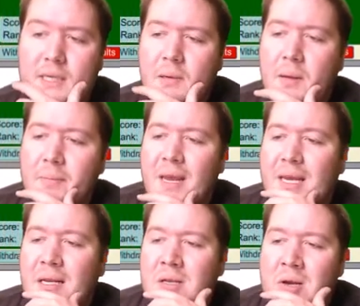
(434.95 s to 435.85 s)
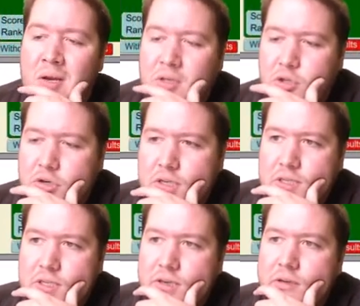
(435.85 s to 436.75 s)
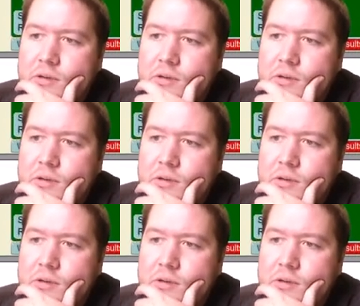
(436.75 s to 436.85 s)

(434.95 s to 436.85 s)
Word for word: I, am making nine tricks here.